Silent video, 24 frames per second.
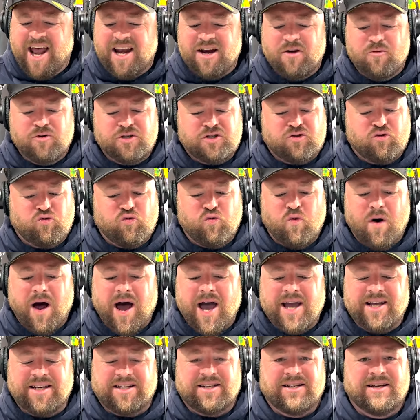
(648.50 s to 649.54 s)
end. It was
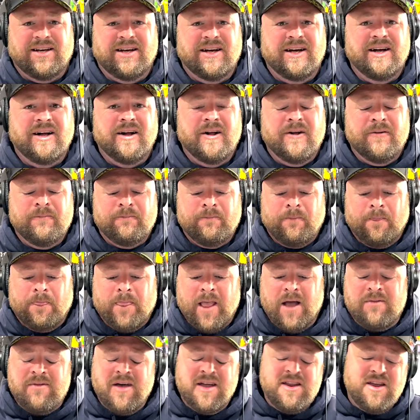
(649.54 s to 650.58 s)
great.
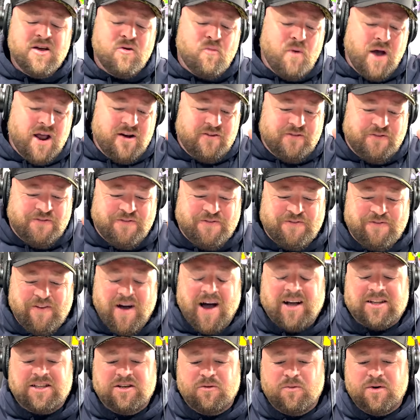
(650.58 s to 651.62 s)
And then you went and
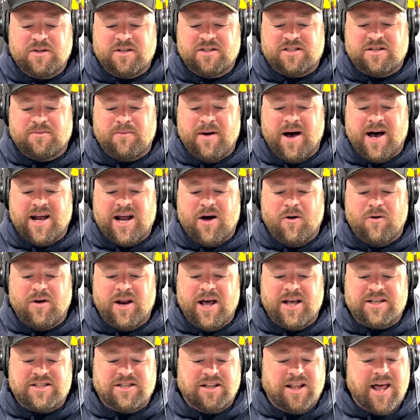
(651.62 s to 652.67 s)
fucked it with the tomato and
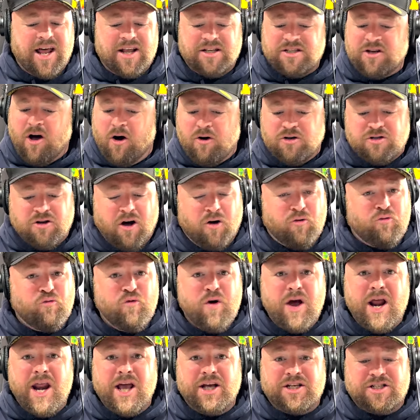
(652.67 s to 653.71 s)
lettuce. I was, like,
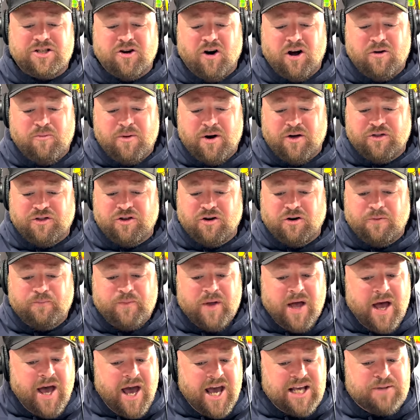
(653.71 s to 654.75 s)
really excited when I thought,
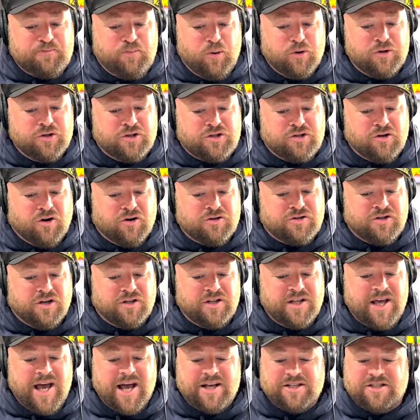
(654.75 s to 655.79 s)
he's putting sauce on
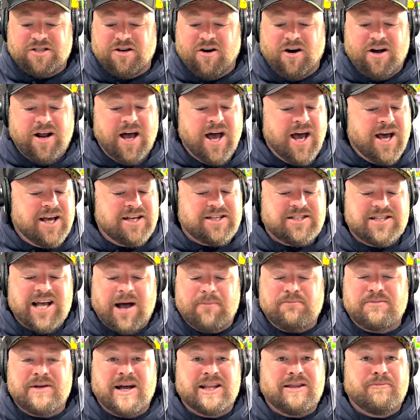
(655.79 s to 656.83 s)
the outside. He
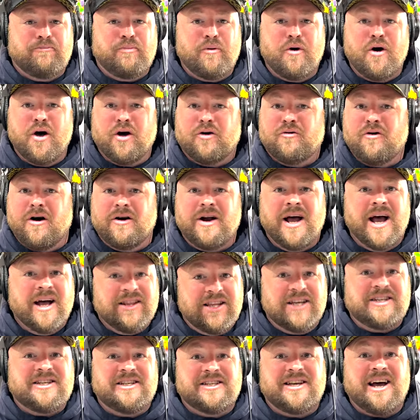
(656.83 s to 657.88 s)
slapped another burger on.
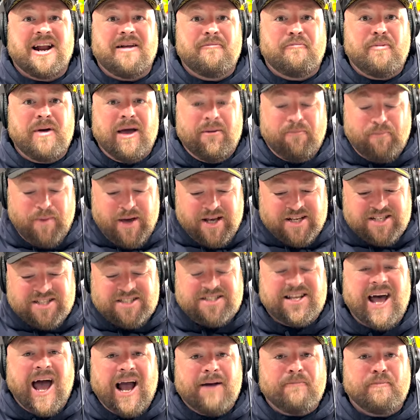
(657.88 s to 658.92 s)
This is going to be a big
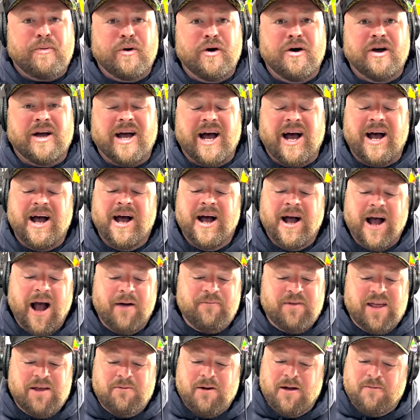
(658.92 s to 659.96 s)
stack burger.
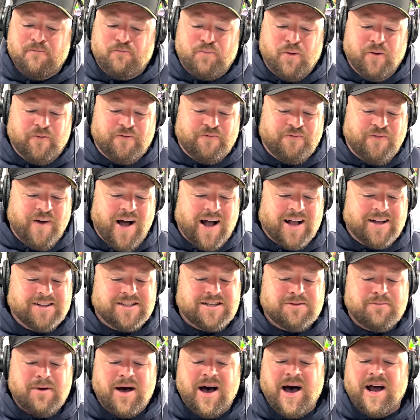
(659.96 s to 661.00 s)
And then he went and put fucking
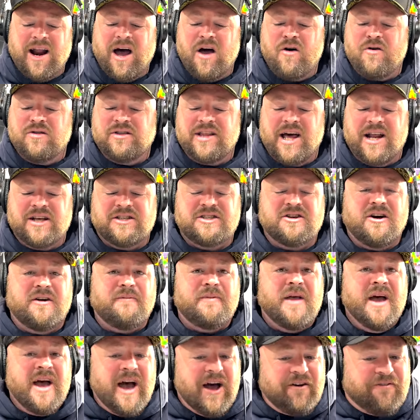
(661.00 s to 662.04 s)
tomato and lettuce on it
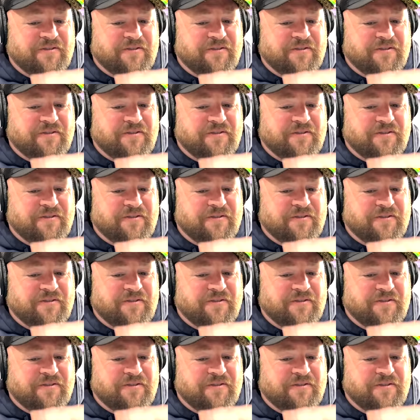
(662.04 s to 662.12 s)
and